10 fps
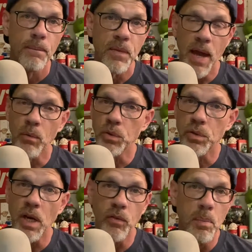that was
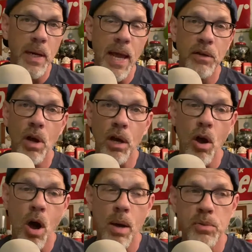everybody had
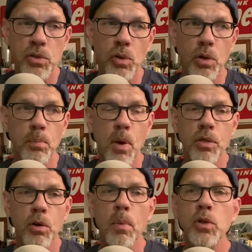.coms, and so they're
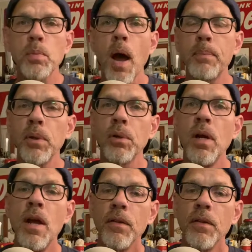they're most popular.